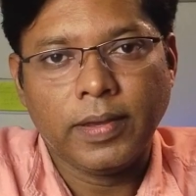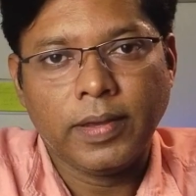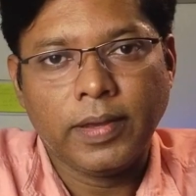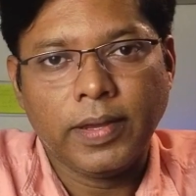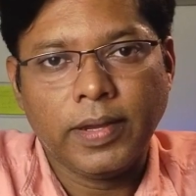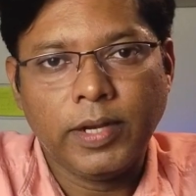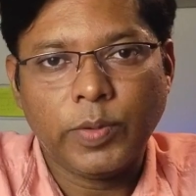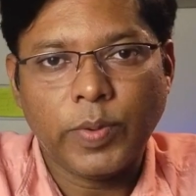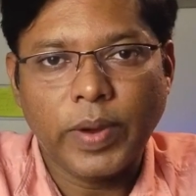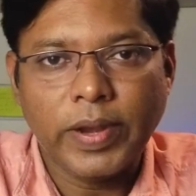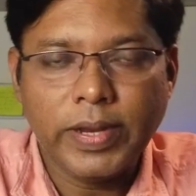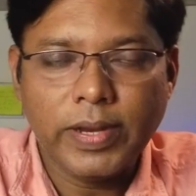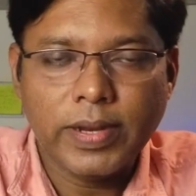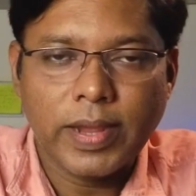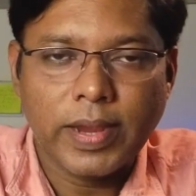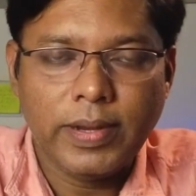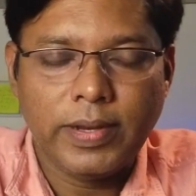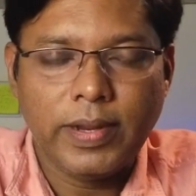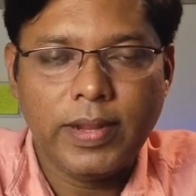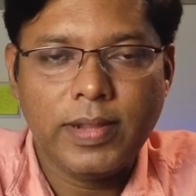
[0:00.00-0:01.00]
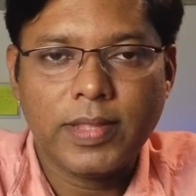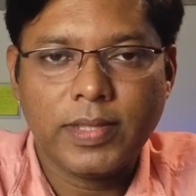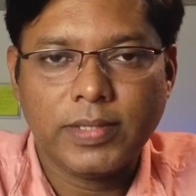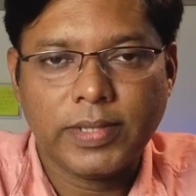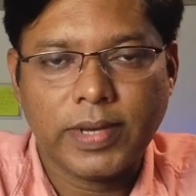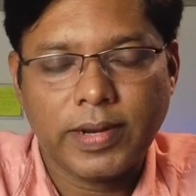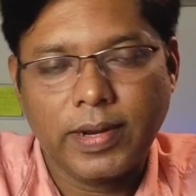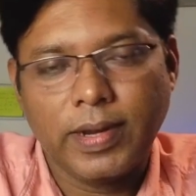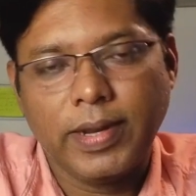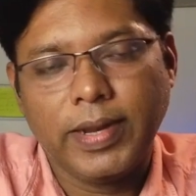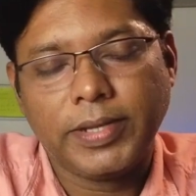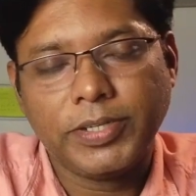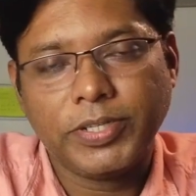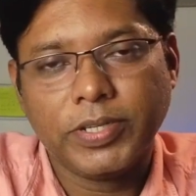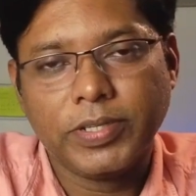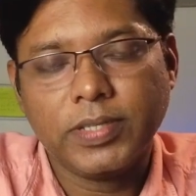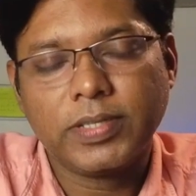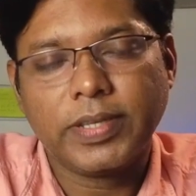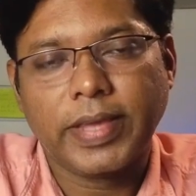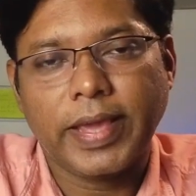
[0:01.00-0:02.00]
In 2019, the general
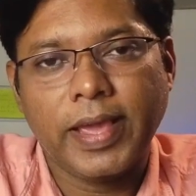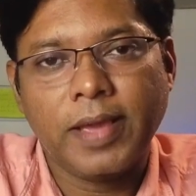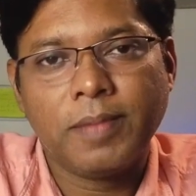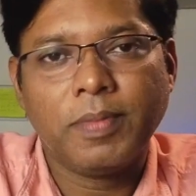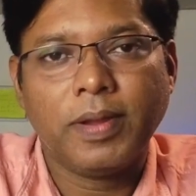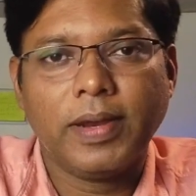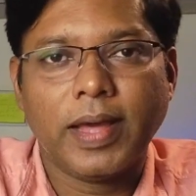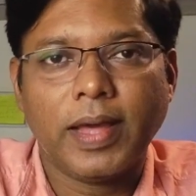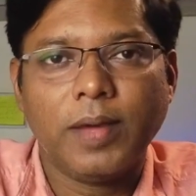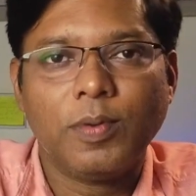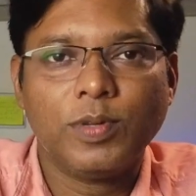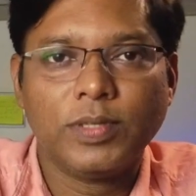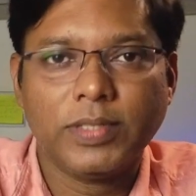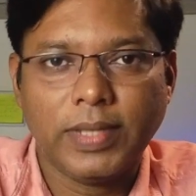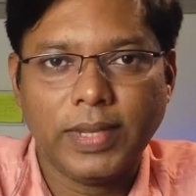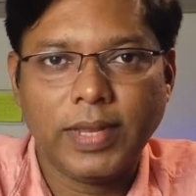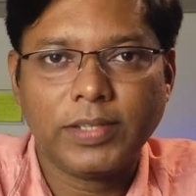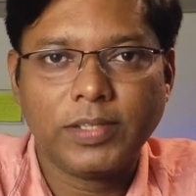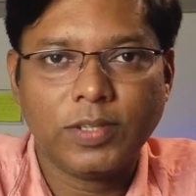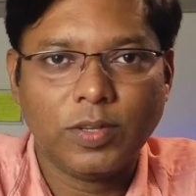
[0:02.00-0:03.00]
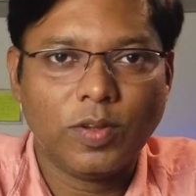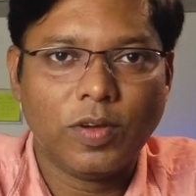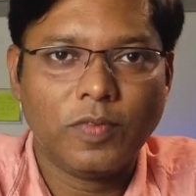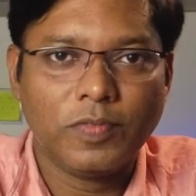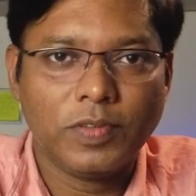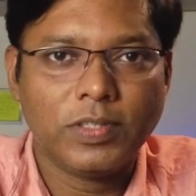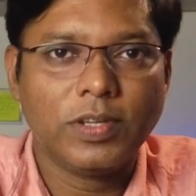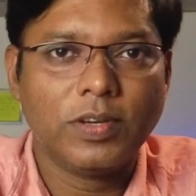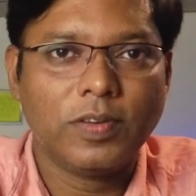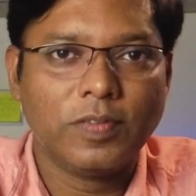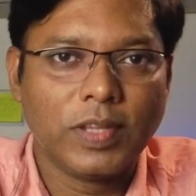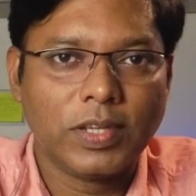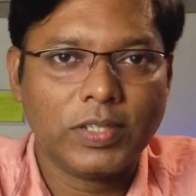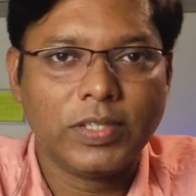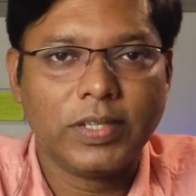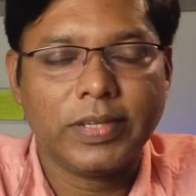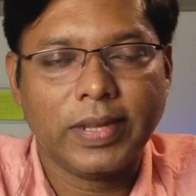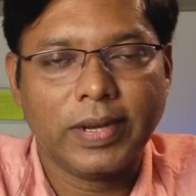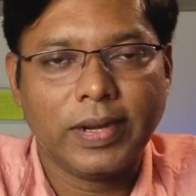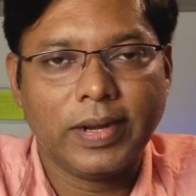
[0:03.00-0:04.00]
elections came and I was the election officer of
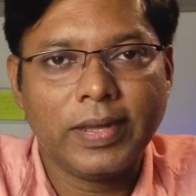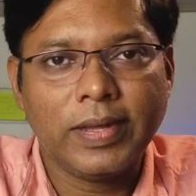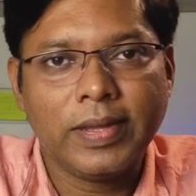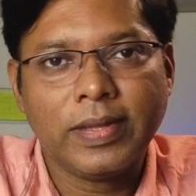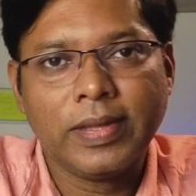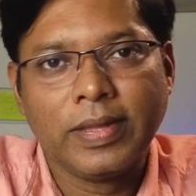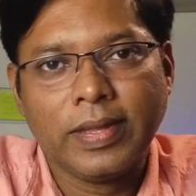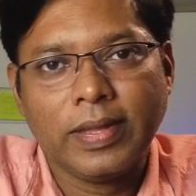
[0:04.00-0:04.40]
Dakshin Kannada,